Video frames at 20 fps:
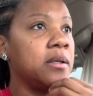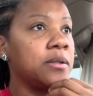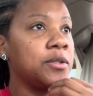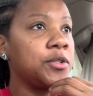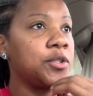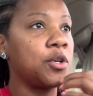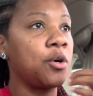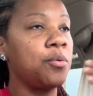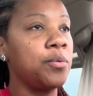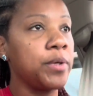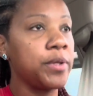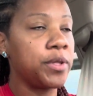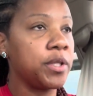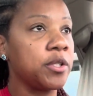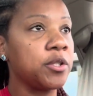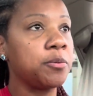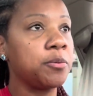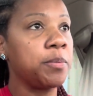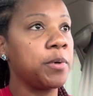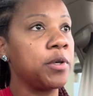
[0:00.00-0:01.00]
So with
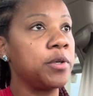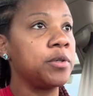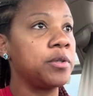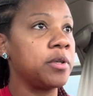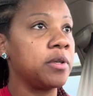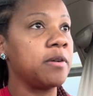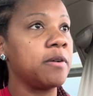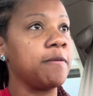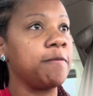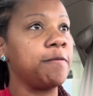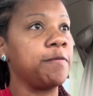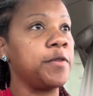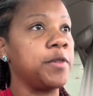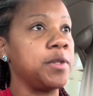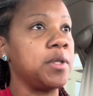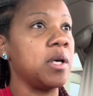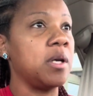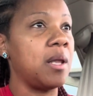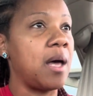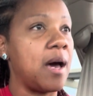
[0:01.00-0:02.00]
this builder,
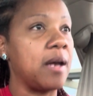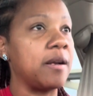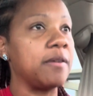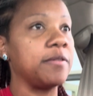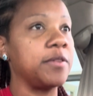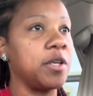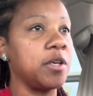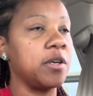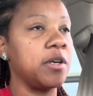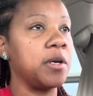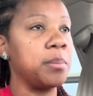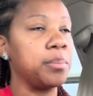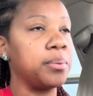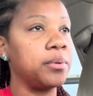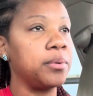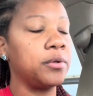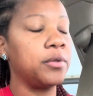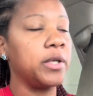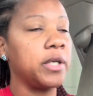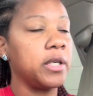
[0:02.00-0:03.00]
a lot of their
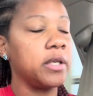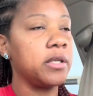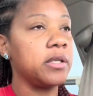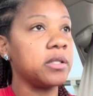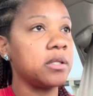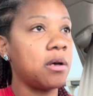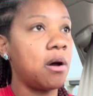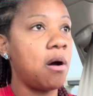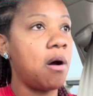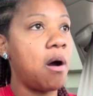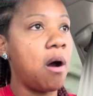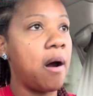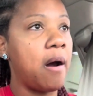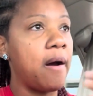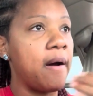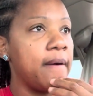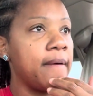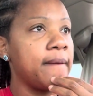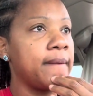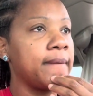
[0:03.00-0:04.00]
employees
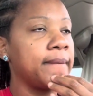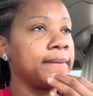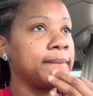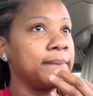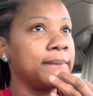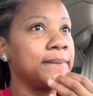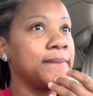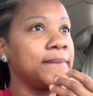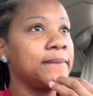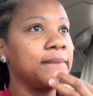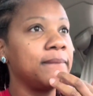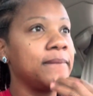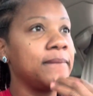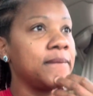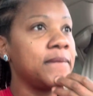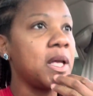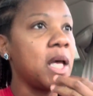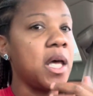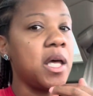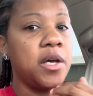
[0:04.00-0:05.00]
are
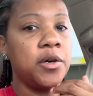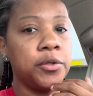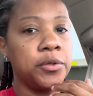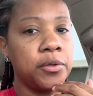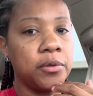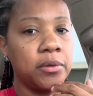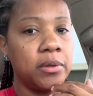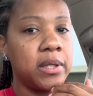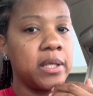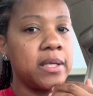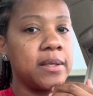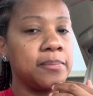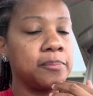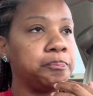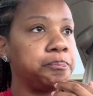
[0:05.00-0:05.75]
elderly,